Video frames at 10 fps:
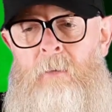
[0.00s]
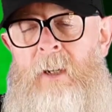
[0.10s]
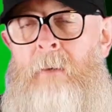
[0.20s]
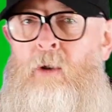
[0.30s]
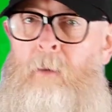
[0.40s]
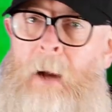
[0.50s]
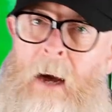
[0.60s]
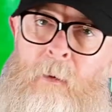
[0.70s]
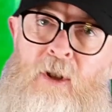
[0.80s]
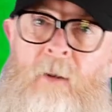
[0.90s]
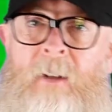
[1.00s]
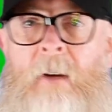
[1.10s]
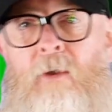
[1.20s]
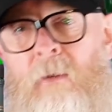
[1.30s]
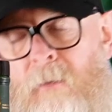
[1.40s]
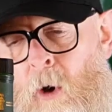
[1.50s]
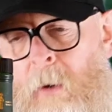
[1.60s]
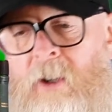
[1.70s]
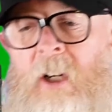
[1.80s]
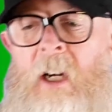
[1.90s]
Sometimes I'll go backwards, sometimes I'll go
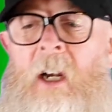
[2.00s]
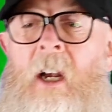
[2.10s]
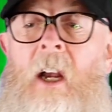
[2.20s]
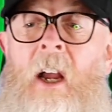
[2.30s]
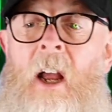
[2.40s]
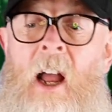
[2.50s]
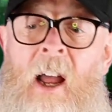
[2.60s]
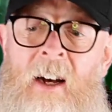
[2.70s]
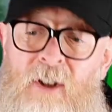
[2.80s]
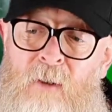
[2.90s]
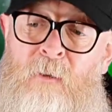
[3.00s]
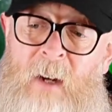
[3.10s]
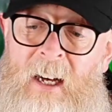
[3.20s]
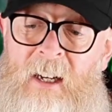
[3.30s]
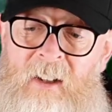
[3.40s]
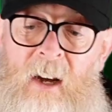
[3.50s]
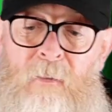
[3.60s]
forwards, and I just feel like as